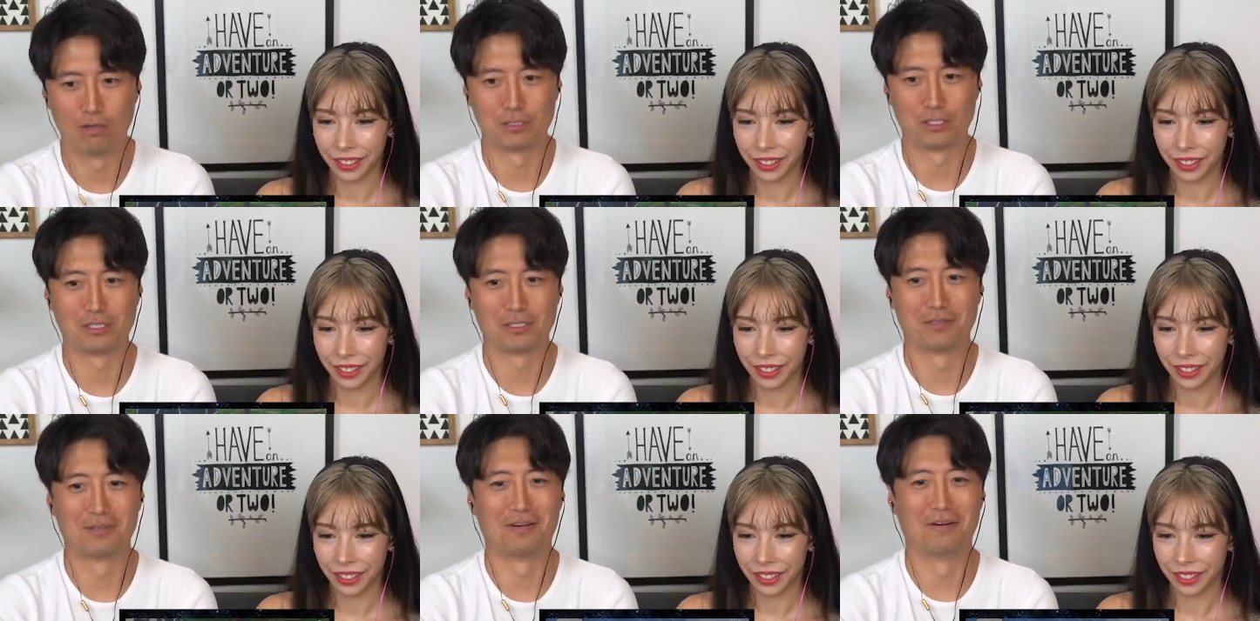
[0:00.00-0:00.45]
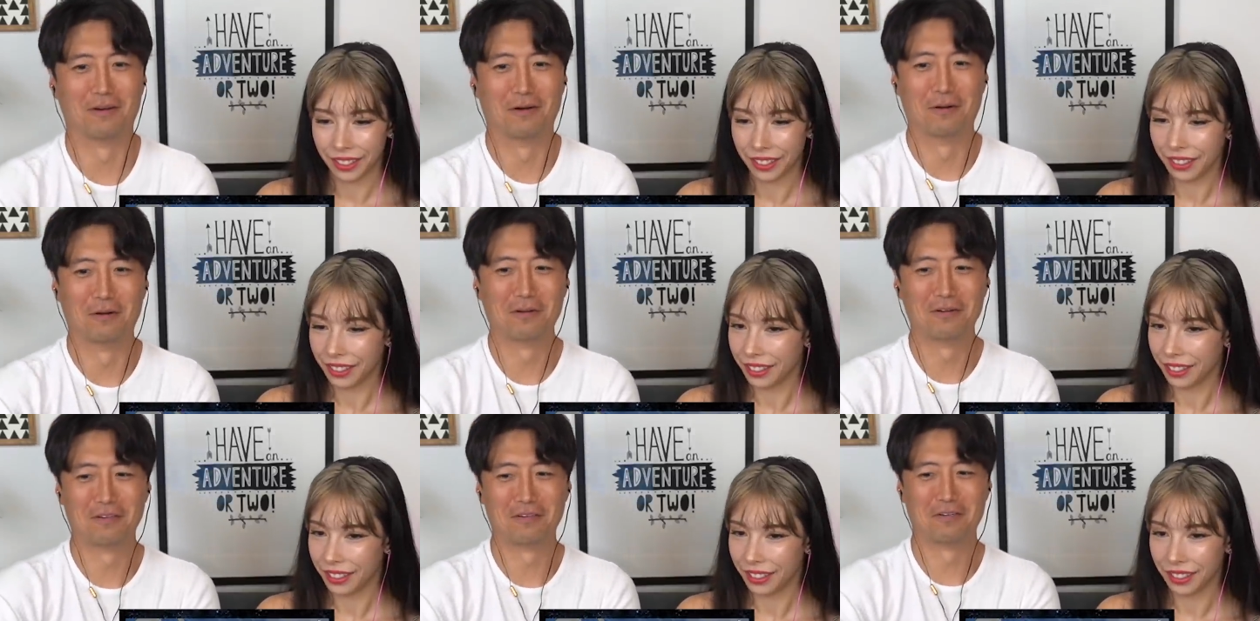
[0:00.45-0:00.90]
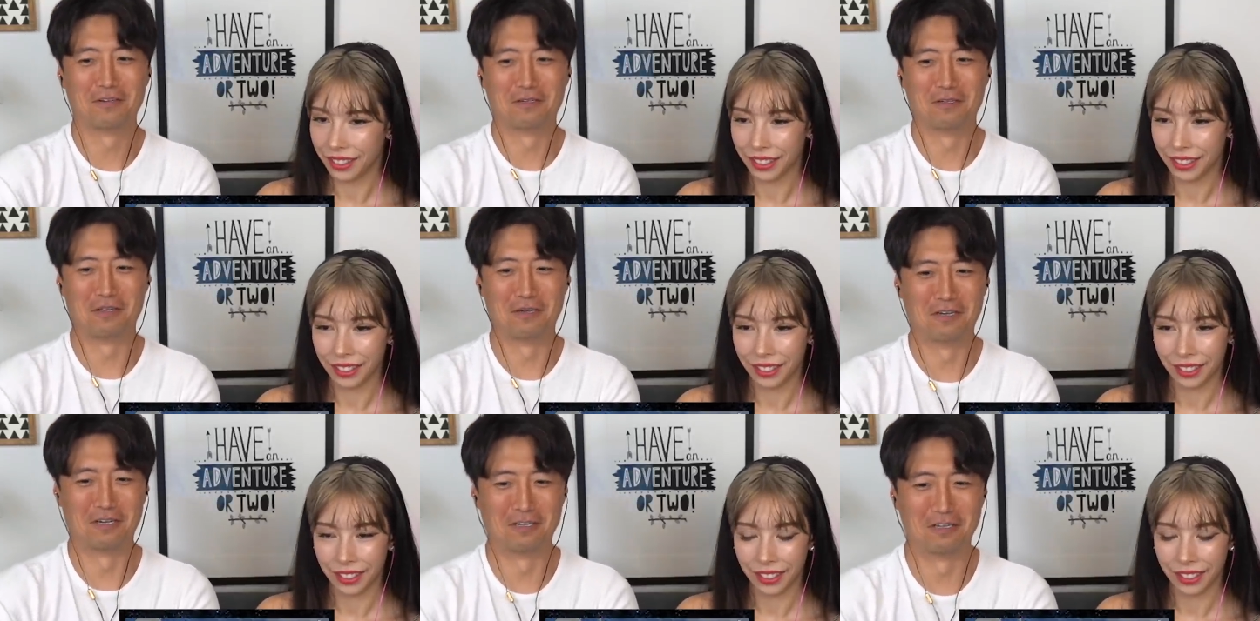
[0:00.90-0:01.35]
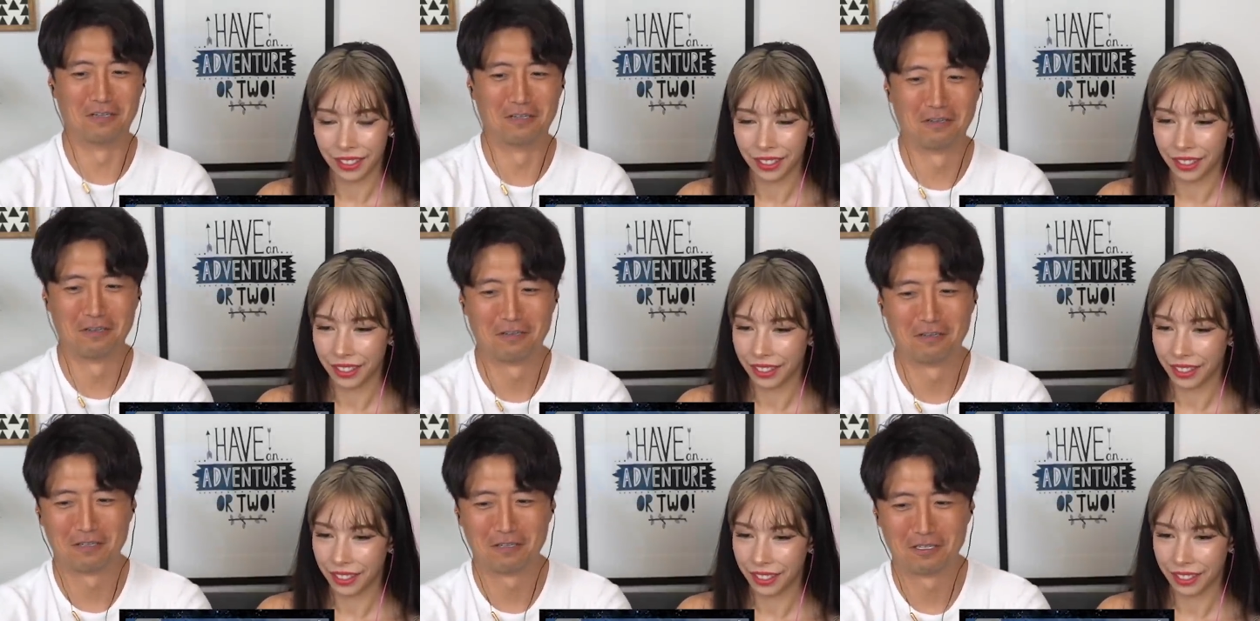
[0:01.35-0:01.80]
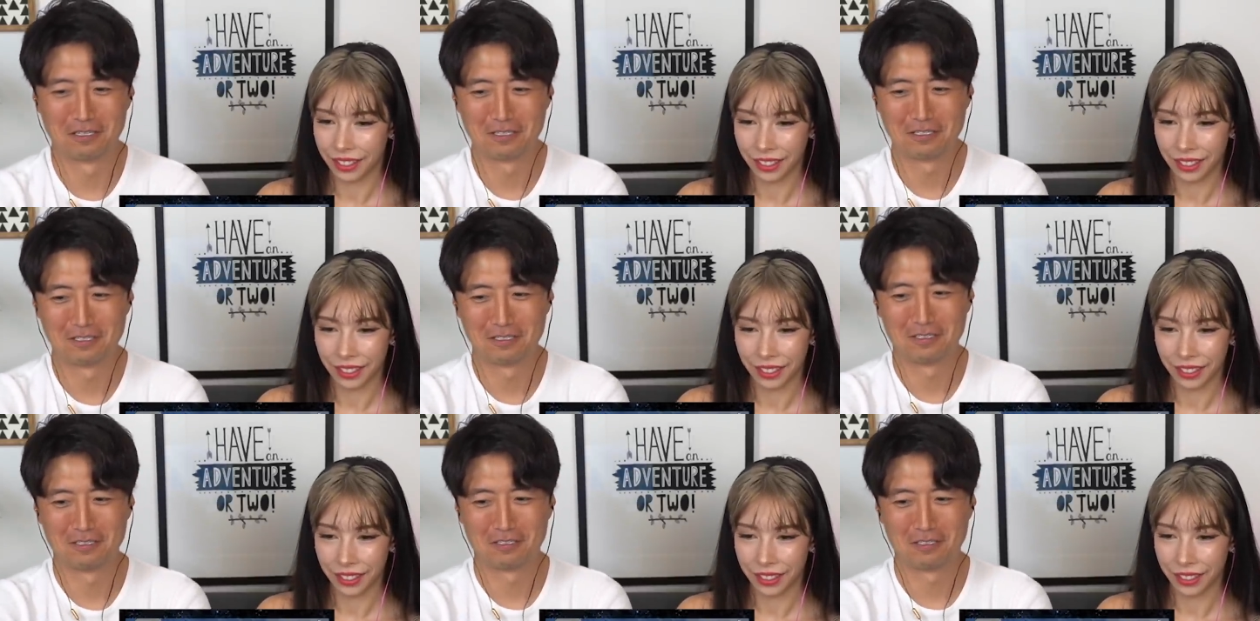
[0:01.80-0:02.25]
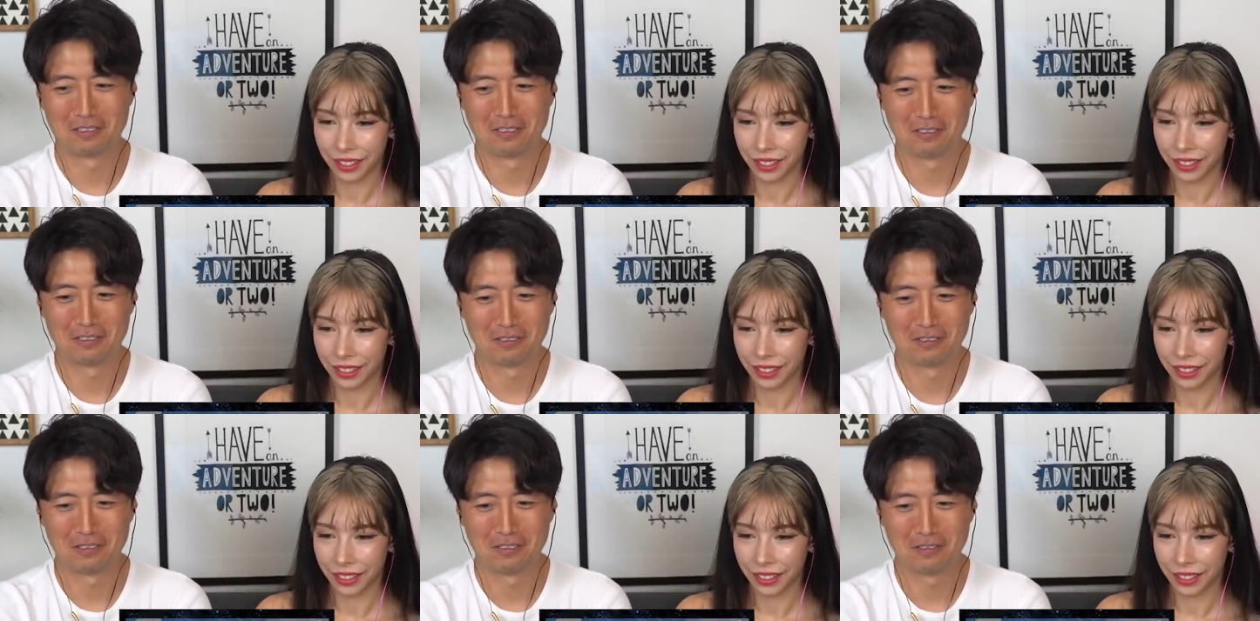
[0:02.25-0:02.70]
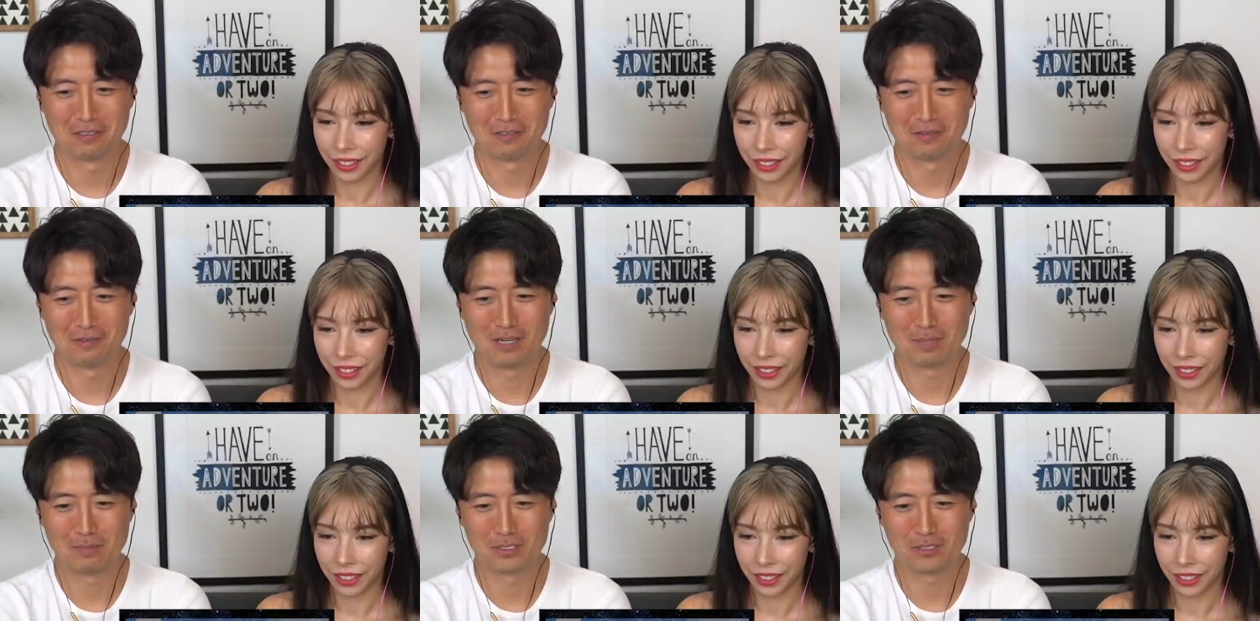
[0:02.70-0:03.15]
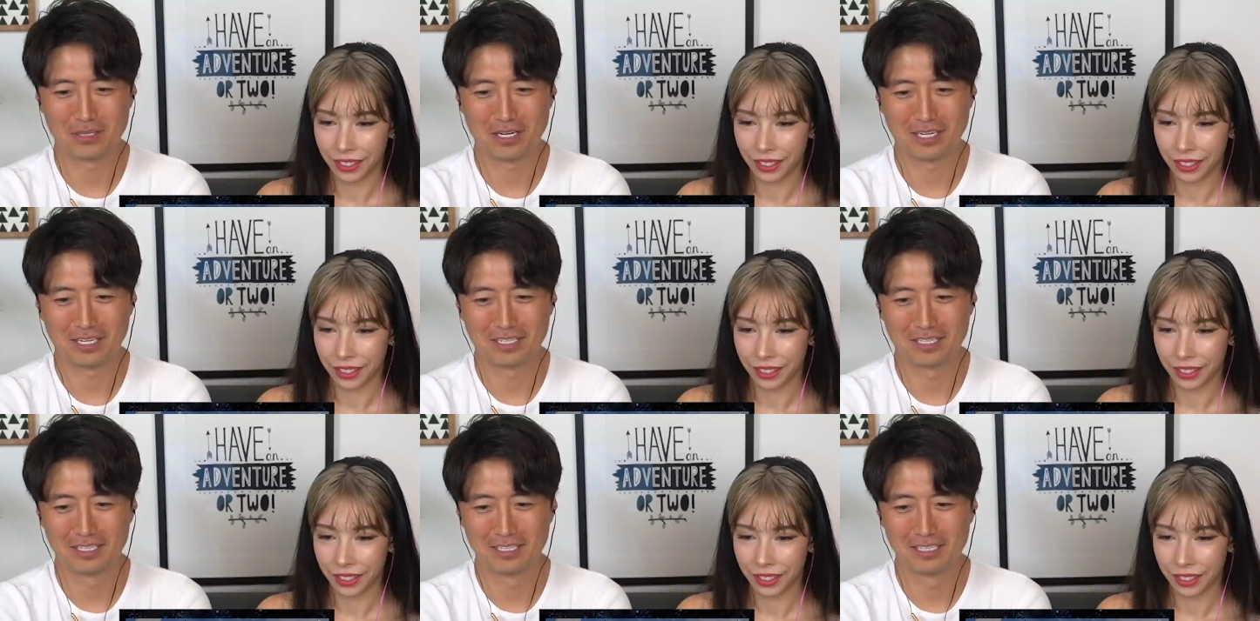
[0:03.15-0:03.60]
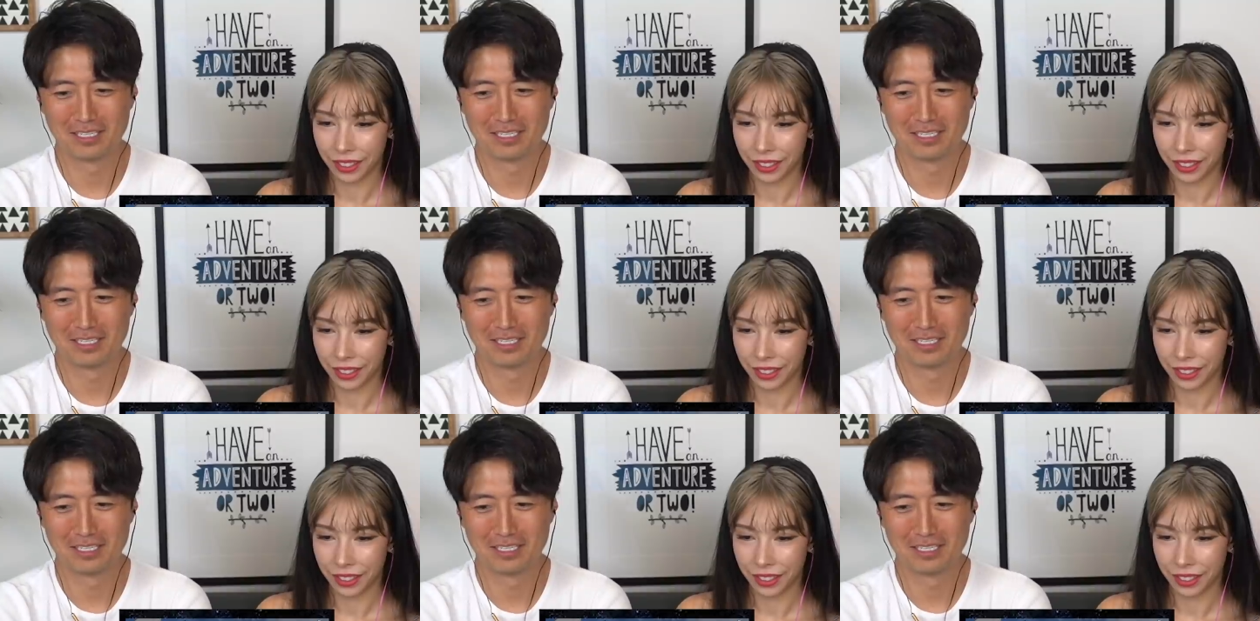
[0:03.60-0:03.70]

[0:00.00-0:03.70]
Speaker 1: oh, sh- oh, oh. Rem's ready.